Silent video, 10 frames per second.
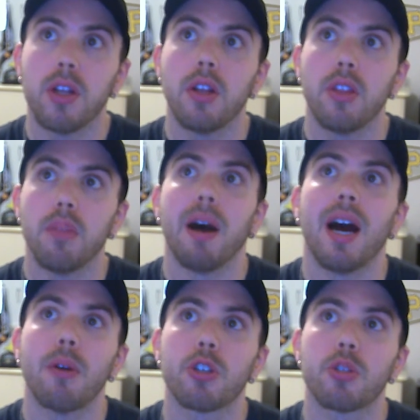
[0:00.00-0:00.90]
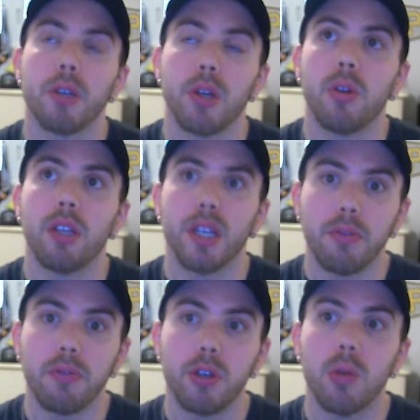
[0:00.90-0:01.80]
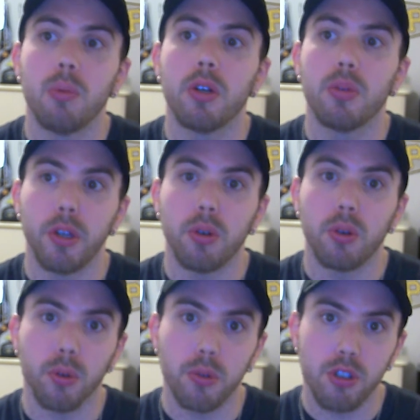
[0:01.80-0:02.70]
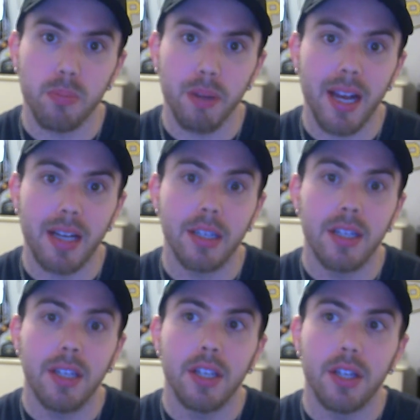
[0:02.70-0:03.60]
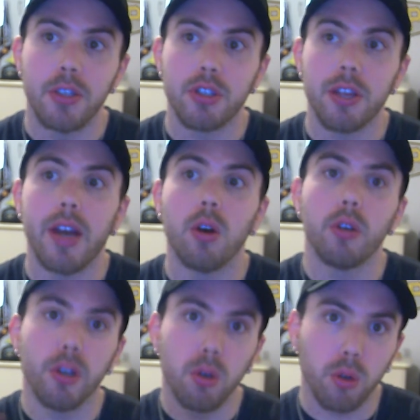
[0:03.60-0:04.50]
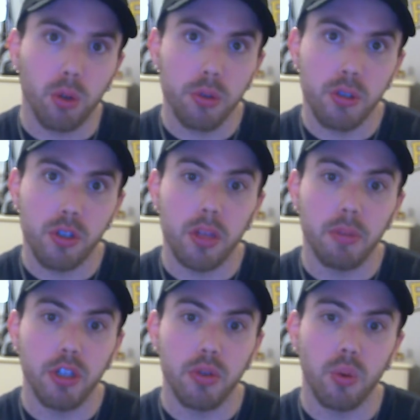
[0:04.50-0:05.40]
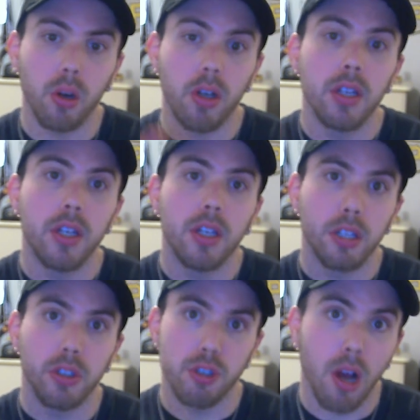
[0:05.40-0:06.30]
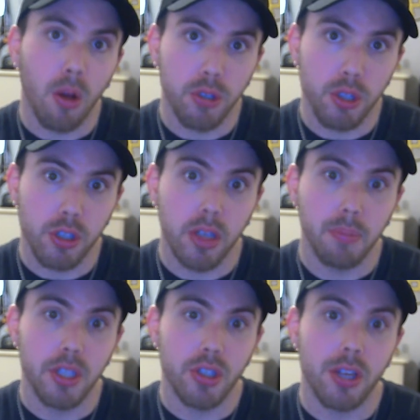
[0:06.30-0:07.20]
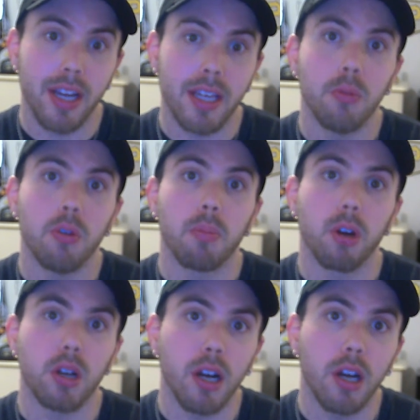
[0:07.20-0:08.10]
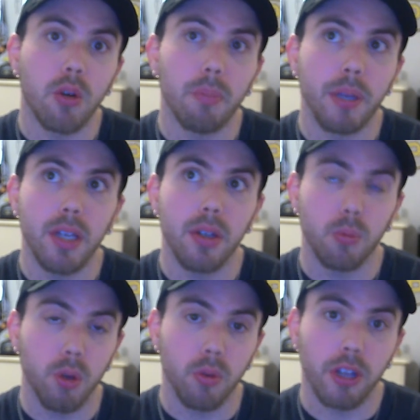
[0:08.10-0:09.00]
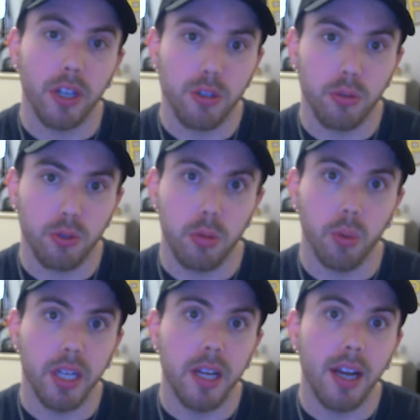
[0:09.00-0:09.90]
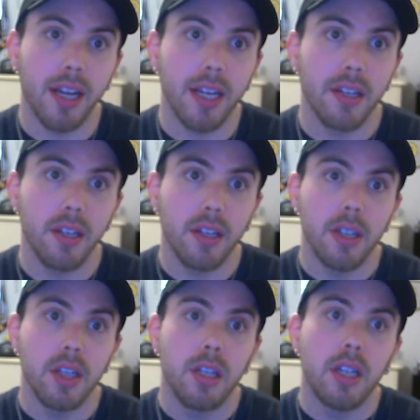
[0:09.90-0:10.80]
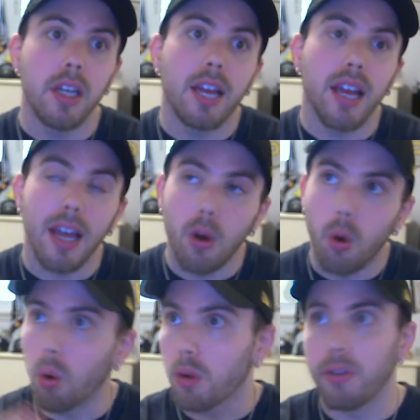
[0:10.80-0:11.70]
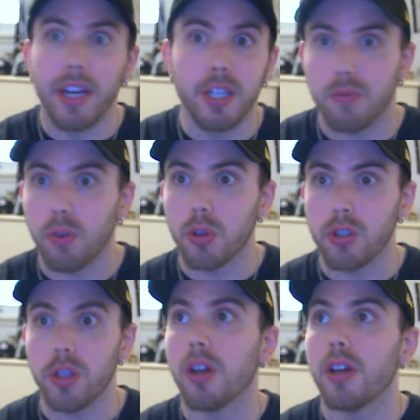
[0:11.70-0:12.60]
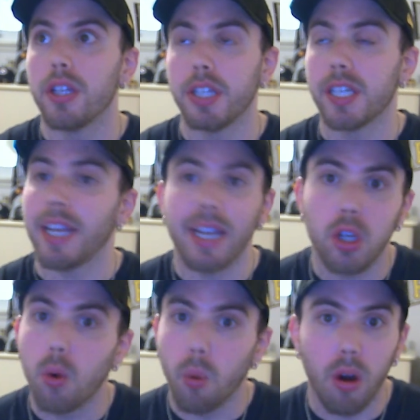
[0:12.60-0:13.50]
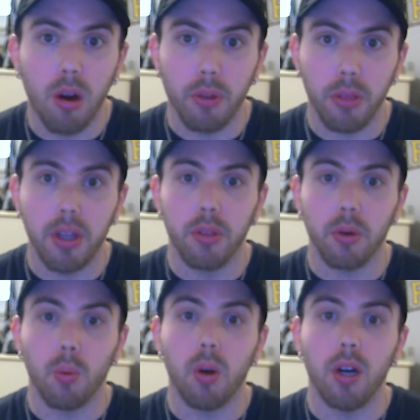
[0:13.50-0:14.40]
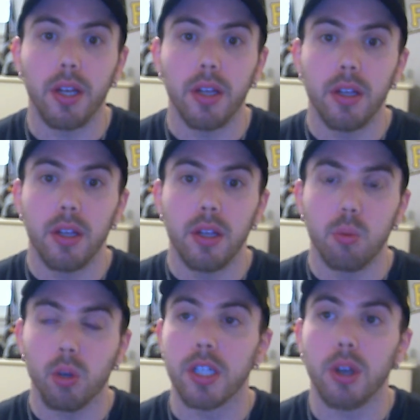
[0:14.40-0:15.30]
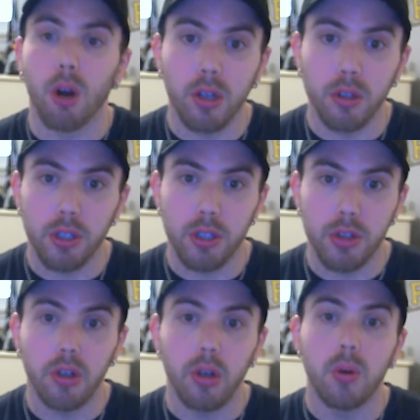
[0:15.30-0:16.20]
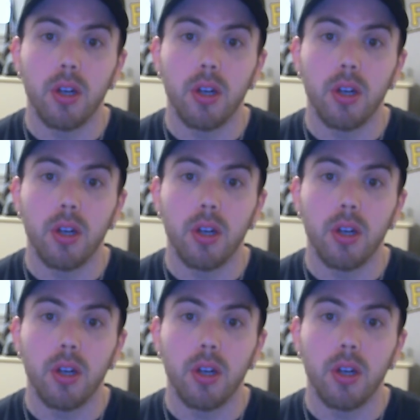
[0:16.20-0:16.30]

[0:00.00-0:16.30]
the Pirates' middle of the infield when O'Neill Cruz is back is that O'Neill Cruz is going to be short. Gonzalez is to be second with Marcano being a rotational swing guy, or vice versa. You can't go wrong with either one. Regardless, though,